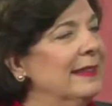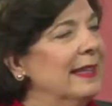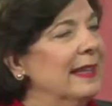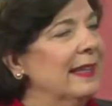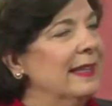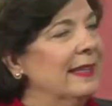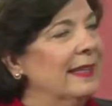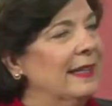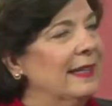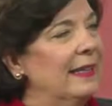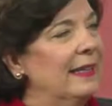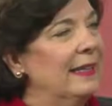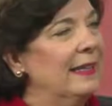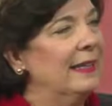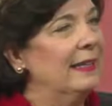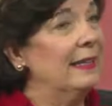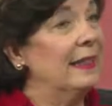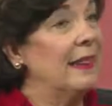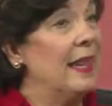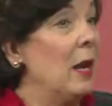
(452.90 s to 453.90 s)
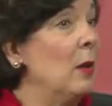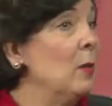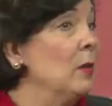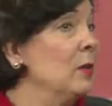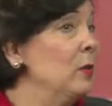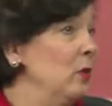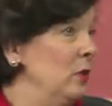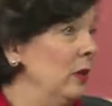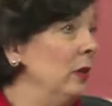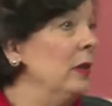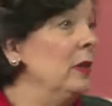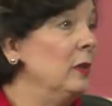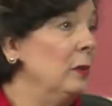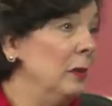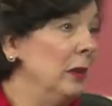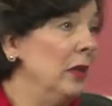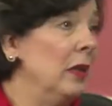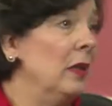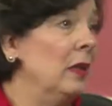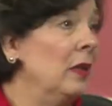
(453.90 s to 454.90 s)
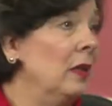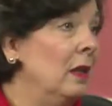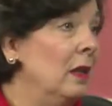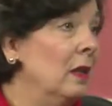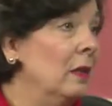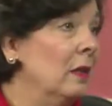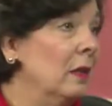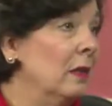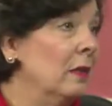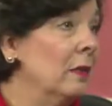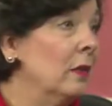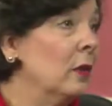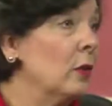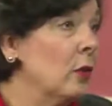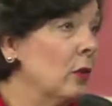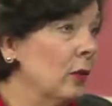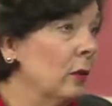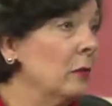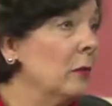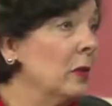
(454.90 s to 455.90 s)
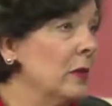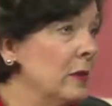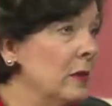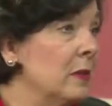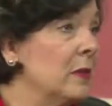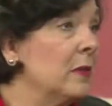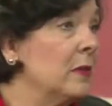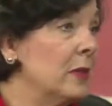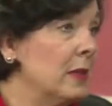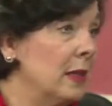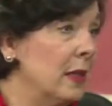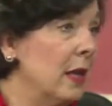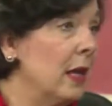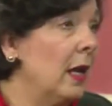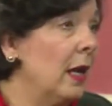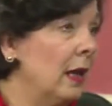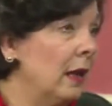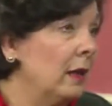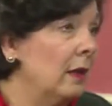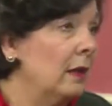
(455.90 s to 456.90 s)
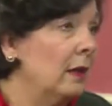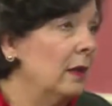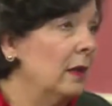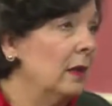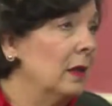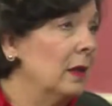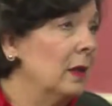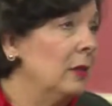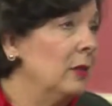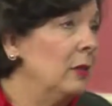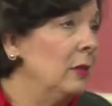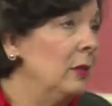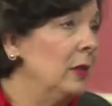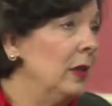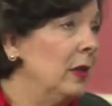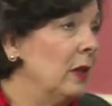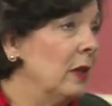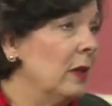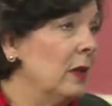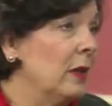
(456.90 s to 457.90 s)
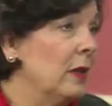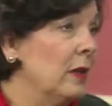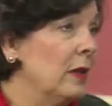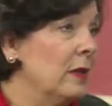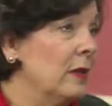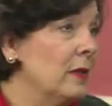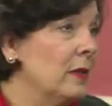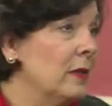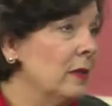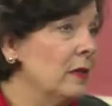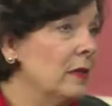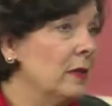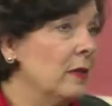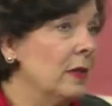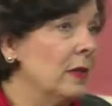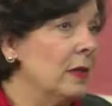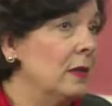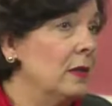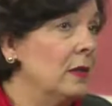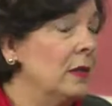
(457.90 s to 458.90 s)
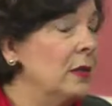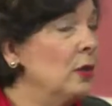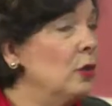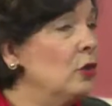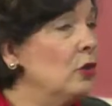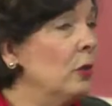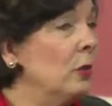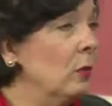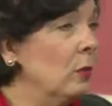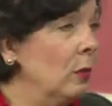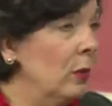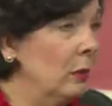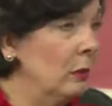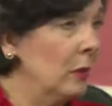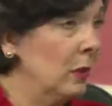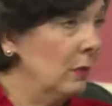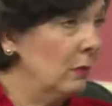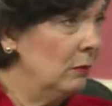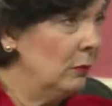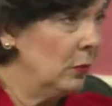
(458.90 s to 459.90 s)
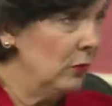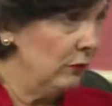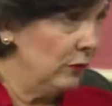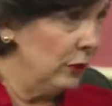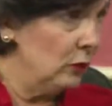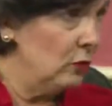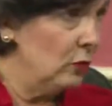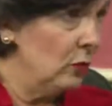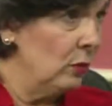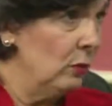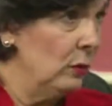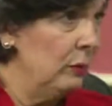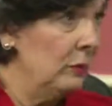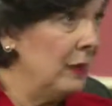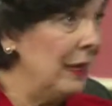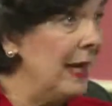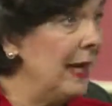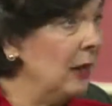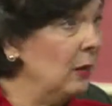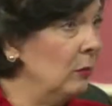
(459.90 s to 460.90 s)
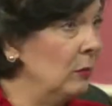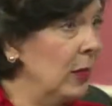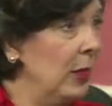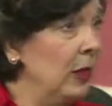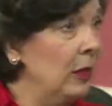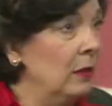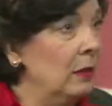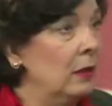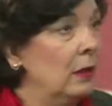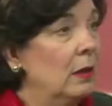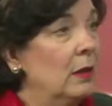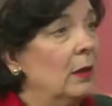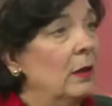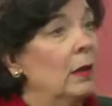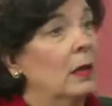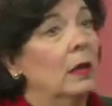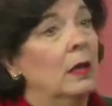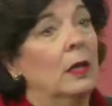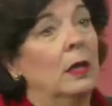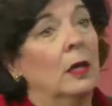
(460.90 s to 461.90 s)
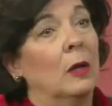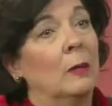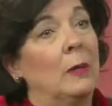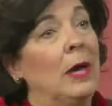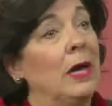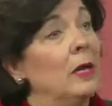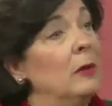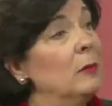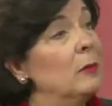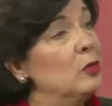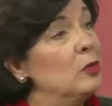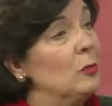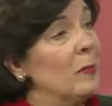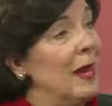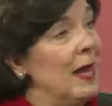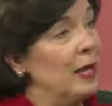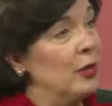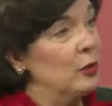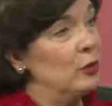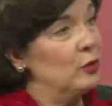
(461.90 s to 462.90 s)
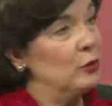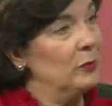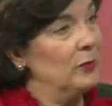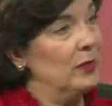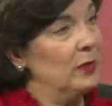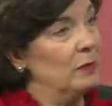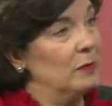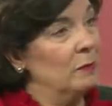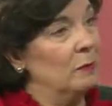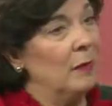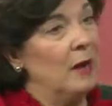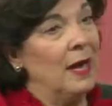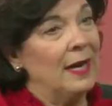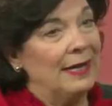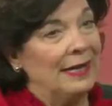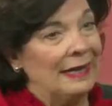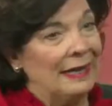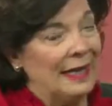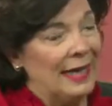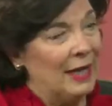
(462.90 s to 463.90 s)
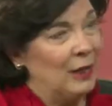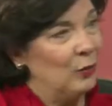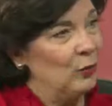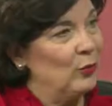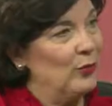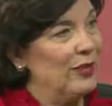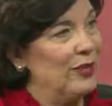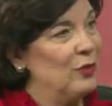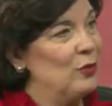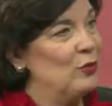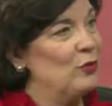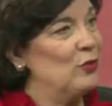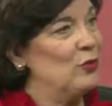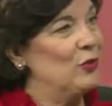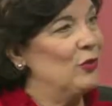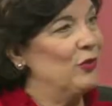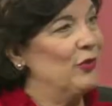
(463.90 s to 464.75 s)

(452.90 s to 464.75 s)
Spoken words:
And that was really the beginning of the current business today. Because in teaching women, professional women and men, about image management, body language.